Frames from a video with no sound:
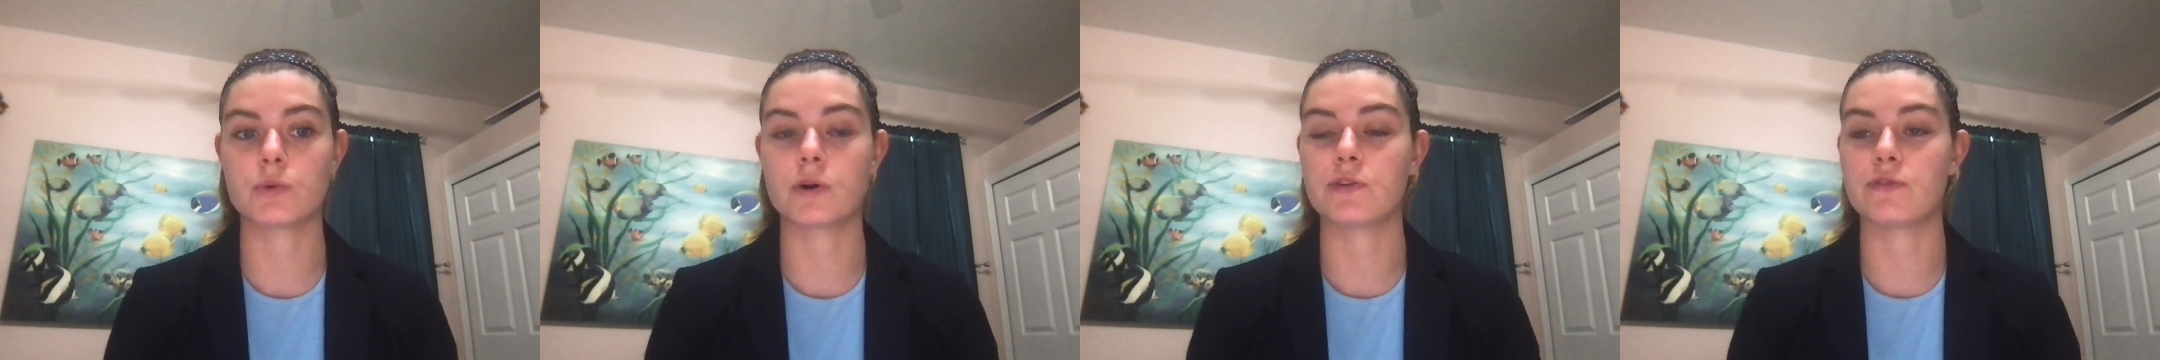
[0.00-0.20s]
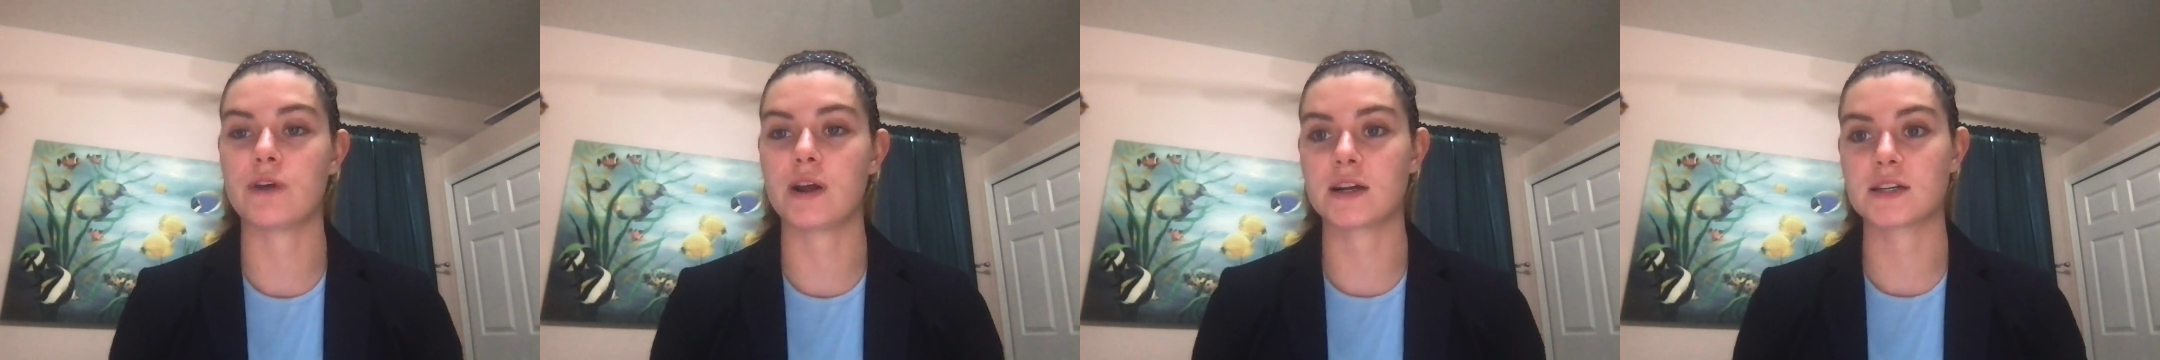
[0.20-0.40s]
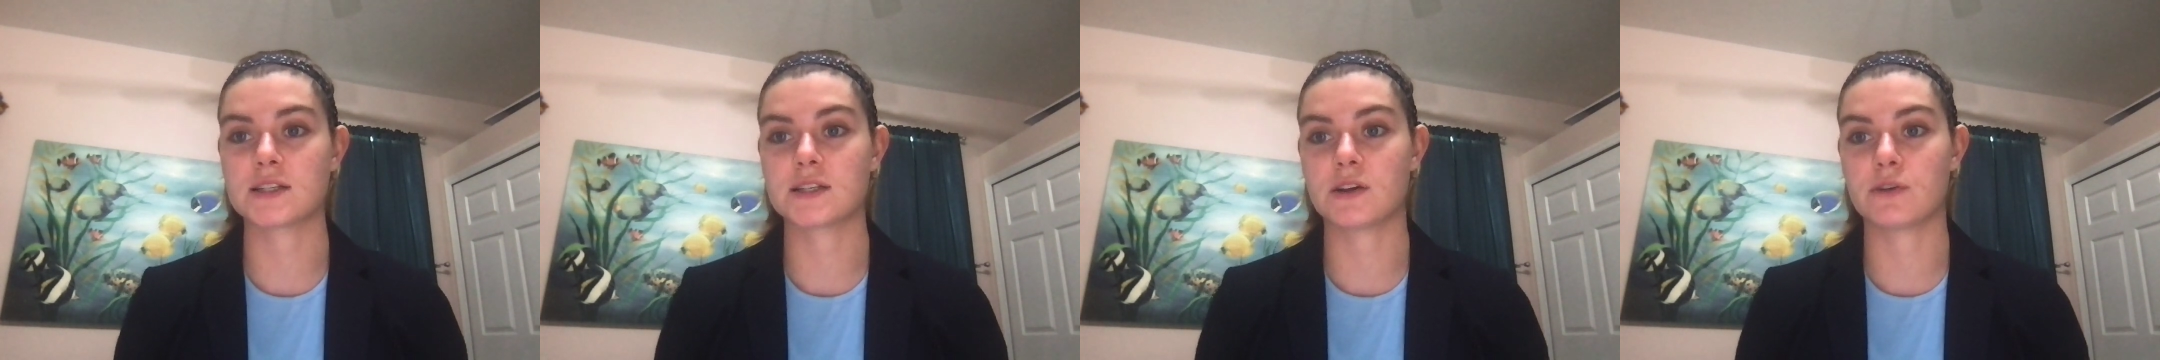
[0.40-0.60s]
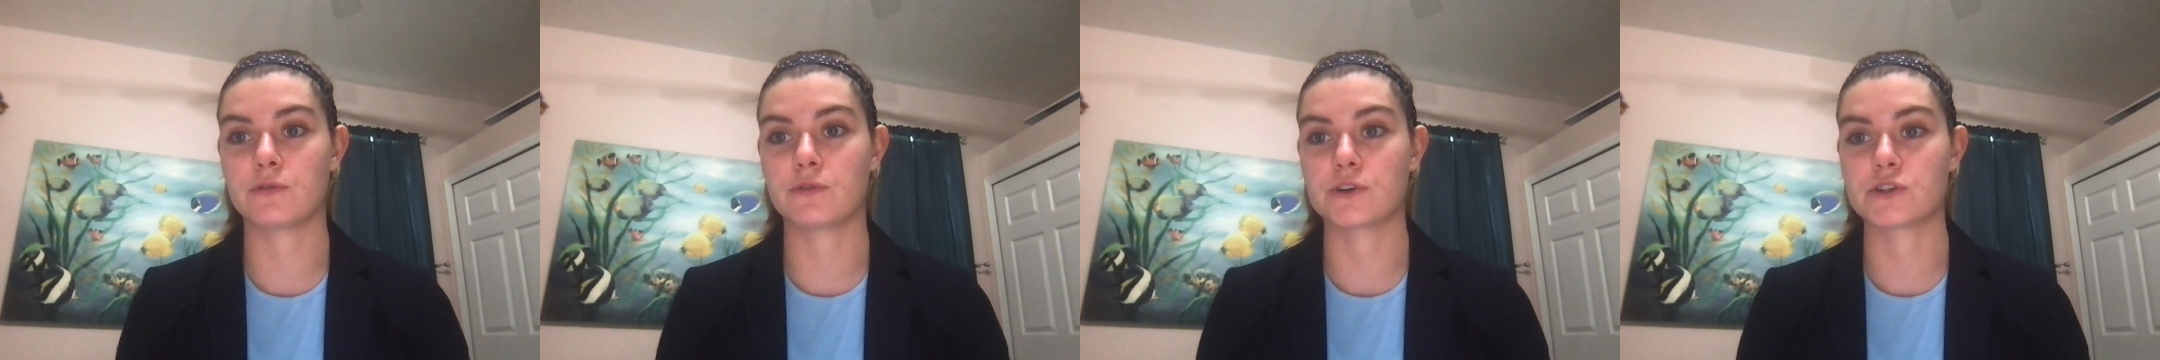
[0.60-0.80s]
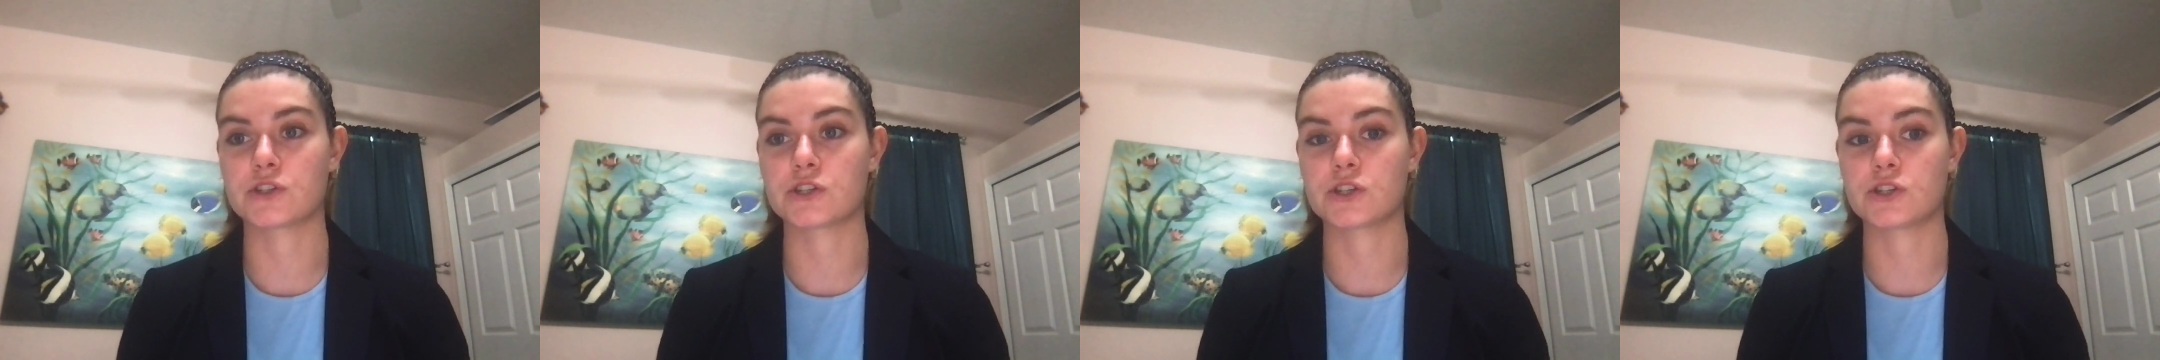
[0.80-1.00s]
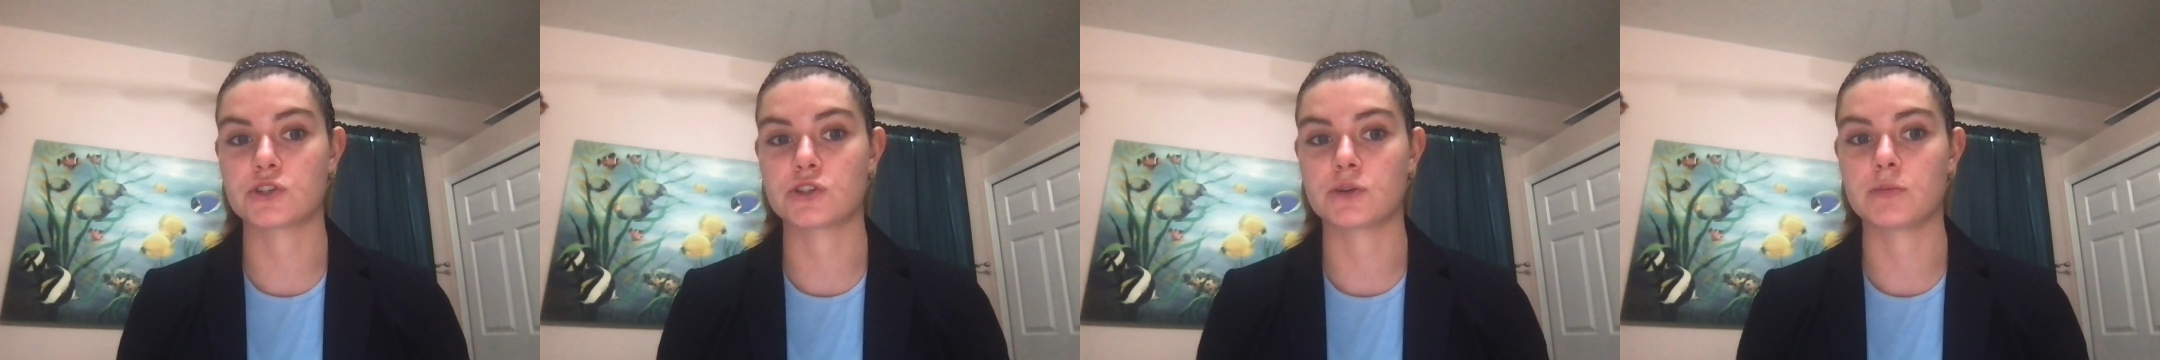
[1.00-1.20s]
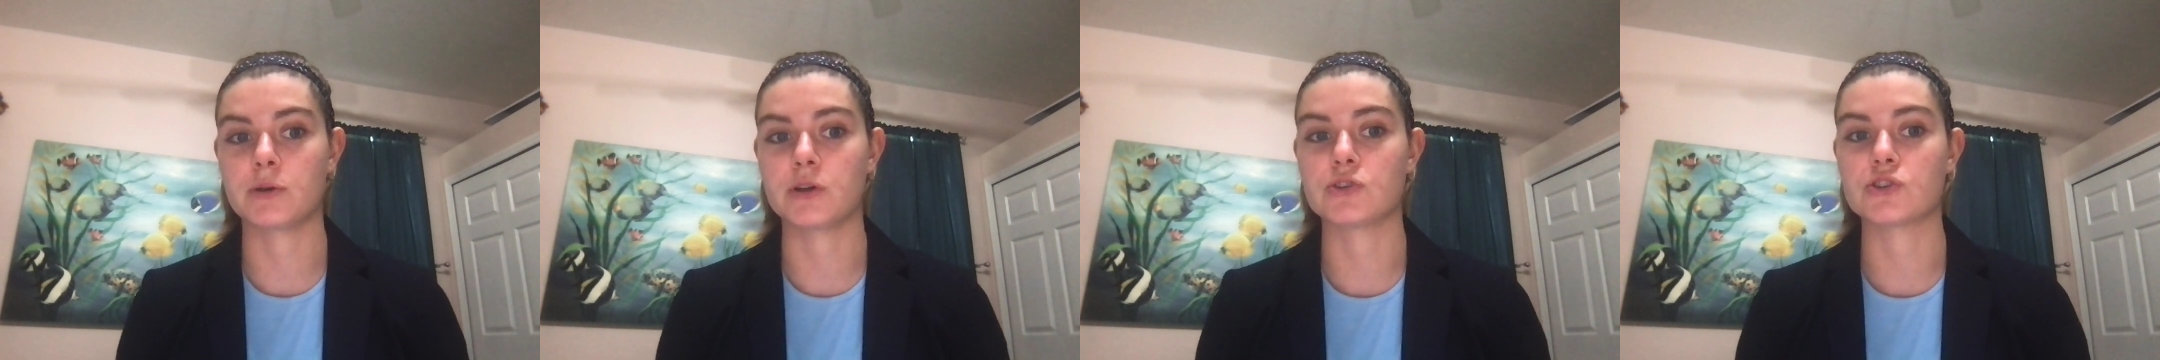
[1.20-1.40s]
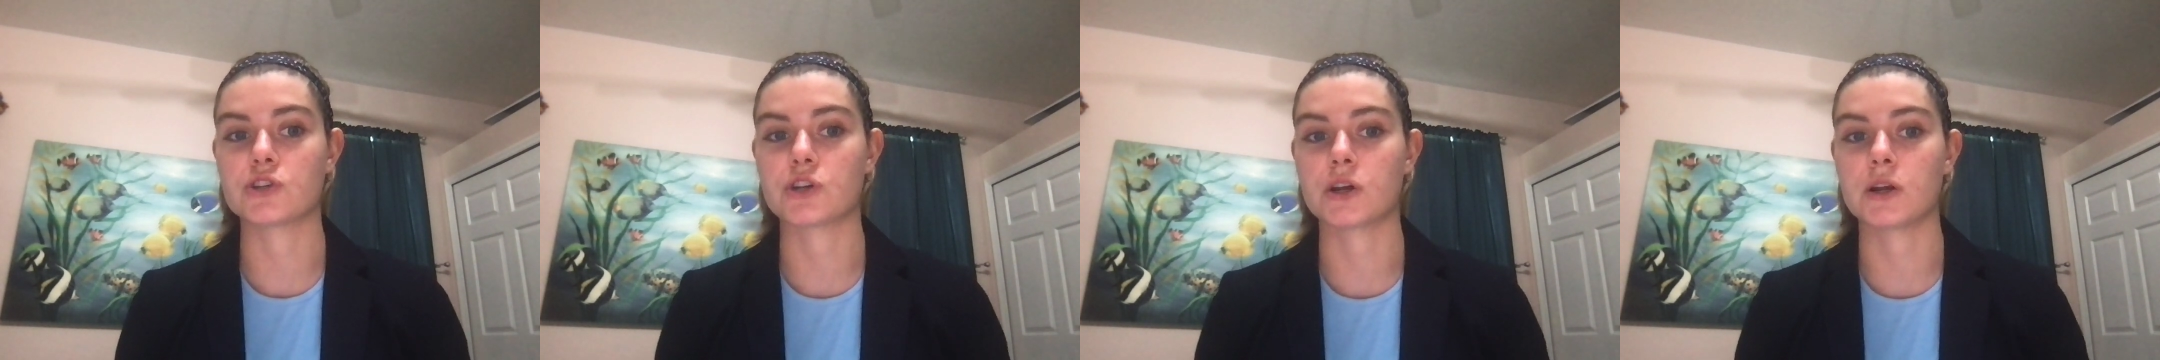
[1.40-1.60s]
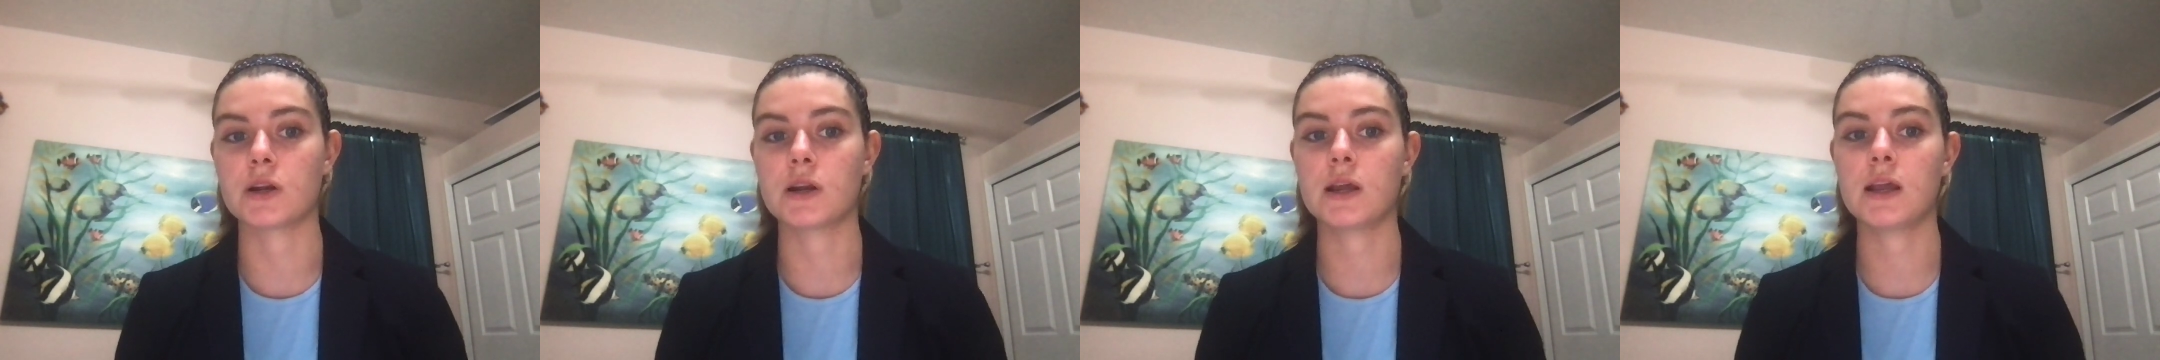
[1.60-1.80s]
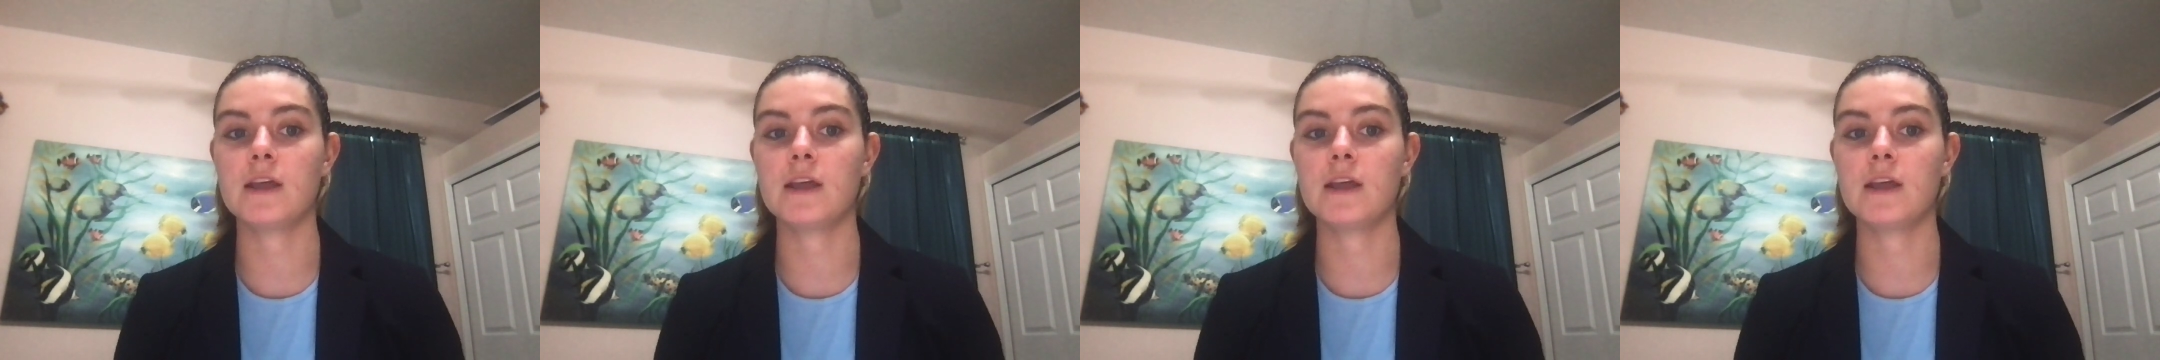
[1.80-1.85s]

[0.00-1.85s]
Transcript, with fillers: would affect sailfish distribution